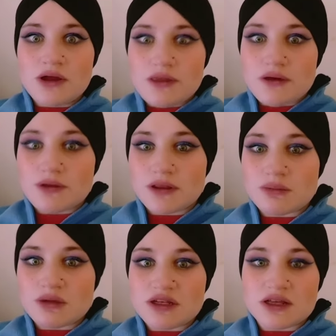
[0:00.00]
They wouldn't let
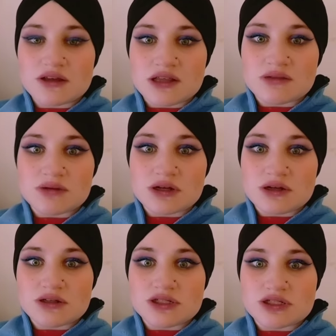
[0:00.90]
me take
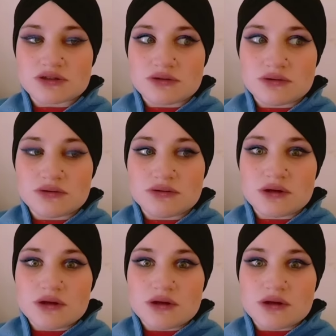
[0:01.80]
cosmetology school